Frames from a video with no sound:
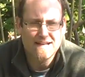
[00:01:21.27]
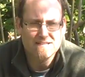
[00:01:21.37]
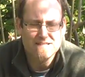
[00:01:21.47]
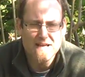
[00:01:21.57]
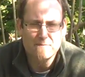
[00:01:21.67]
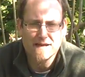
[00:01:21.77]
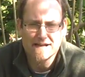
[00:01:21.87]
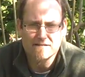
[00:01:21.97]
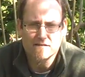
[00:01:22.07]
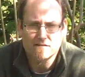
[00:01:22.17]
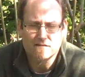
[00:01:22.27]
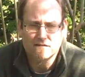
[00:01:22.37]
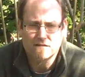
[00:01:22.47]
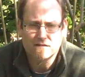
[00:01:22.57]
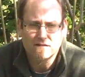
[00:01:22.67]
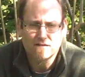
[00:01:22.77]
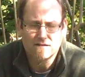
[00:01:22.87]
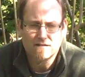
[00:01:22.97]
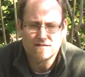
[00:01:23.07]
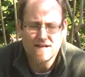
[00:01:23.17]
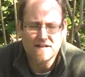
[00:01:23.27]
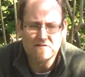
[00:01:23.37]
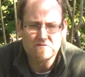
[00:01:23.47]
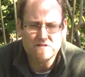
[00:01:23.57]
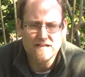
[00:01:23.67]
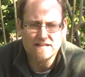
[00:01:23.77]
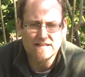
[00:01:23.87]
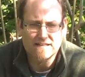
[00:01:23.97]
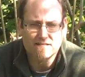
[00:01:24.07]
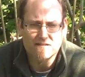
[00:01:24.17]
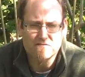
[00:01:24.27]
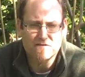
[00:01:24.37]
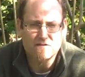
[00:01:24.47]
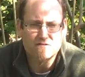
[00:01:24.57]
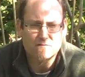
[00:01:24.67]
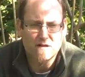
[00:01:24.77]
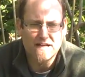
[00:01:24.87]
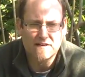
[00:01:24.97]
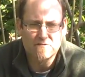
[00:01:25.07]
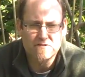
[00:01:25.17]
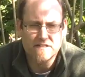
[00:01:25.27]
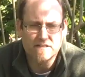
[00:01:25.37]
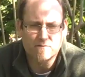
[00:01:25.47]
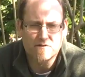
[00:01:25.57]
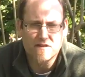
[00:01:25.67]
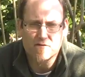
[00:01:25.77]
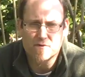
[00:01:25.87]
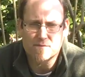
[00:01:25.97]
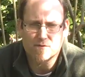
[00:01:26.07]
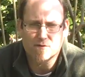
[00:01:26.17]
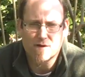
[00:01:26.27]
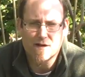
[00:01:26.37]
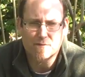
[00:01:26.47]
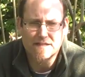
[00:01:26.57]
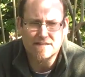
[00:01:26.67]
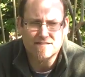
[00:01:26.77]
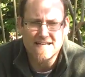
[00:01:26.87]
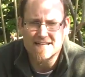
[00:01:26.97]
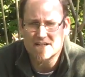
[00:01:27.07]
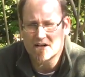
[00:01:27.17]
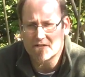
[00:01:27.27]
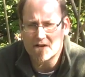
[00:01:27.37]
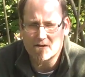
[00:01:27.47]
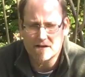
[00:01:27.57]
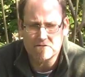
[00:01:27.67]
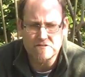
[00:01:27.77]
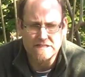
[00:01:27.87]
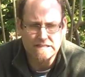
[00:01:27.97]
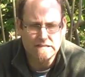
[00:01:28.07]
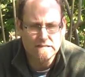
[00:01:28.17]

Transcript: as an empath, not understanding it, confusing my energy with other people around me, taking on their energy.